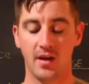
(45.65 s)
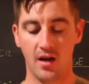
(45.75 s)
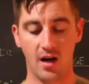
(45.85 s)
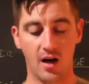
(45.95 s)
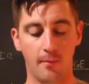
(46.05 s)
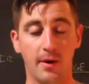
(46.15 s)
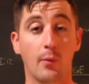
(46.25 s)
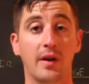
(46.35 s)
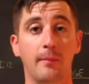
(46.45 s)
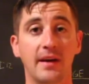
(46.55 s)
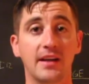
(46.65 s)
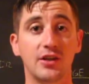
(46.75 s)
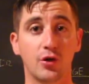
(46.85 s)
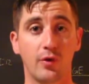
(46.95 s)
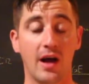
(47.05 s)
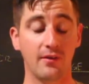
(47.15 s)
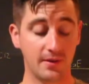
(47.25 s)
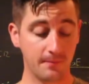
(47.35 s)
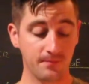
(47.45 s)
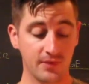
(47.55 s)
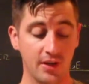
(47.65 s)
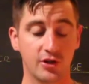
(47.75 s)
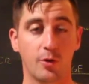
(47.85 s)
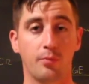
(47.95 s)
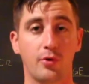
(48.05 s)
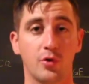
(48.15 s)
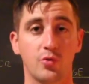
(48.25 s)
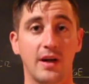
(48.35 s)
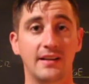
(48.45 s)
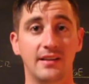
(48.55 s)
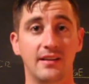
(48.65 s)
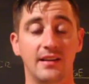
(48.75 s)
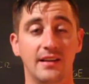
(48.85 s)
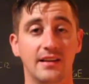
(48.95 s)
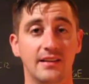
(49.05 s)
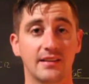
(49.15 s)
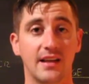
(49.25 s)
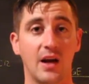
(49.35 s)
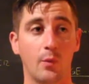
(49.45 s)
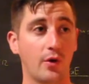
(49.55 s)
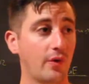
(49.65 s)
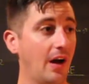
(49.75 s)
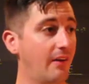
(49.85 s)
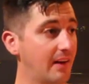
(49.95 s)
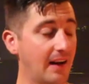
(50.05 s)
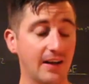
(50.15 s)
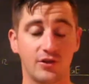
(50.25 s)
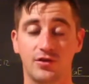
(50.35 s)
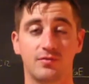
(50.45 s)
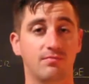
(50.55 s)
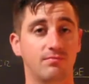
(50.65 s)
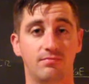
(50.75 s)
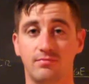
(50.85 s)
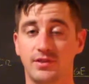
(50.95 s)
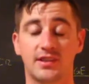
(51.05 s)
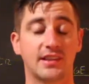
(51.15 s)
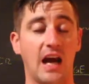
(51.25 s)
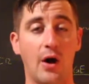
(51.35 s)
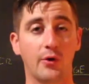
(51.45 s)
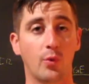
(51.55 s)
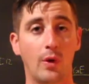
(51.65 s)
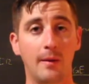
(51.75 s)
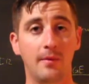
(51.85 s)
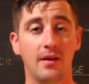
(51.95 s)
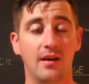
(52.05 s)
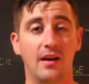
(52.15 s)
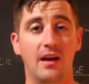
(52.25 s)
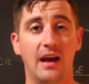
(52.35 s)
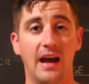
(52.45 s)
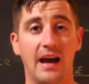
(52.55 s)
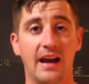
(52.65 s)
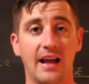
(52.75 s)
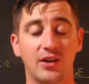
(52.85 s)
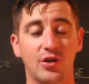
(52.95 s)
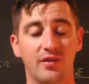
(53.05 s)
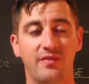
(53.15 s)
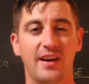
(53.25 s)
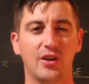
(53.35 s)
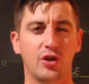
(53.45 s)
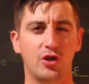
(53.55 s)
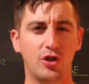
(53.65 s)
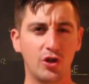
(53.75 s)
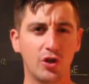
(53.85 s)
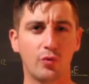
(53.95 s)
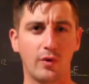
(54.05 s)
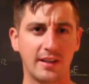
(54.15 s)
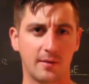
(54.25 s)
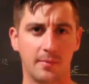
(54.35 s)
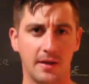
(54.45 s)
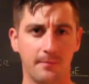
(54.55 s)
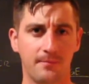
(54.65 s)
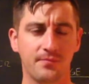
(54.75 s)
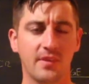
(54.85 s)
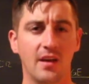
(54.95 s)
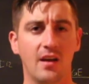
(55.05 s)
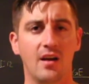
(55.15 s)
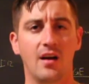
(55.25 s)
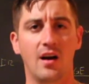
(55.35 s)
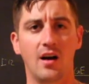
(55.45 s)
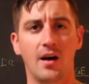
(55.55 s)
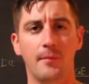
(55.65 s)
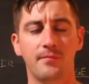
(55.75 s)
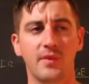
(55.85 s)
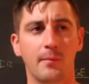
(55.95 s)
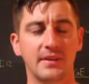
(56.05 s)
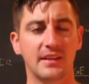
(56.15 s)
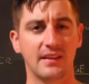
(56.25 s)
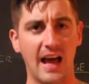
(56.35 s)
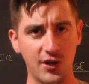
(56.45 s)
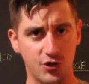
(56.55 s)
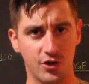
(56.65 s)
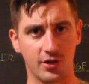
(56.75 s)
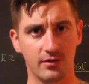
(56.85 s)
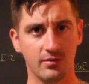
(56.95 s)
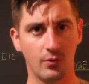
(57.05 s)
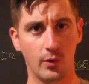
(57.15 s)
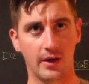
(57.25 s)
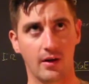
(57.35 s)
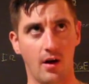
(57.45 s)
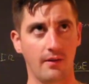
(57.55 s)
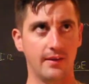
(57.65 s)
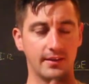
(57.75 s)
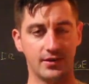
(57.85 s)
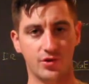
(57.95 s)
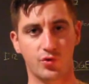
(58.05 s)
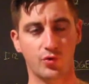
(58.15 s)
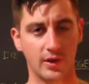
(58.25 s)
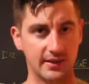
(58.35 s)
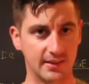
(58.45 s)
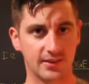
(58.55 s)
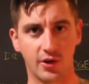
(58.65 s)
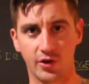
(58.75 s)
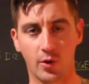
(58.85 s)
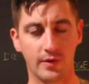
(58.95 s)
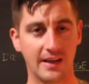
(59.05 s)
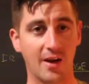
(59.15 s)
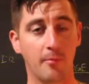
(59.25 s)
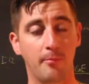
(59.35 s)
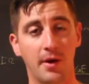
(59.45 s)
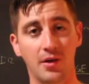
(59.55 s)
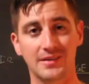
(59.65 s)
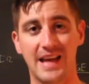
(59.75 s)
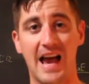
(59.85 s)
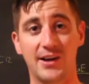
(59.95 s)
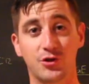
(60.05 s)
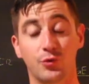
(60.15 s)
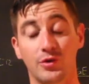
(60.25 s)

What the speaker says: But I wanted to make it year round. So pretty much what I did is I went around and I scoured the web and I couldn't find a good recipe. But then last year, when all this craziness started going down, Bell's actually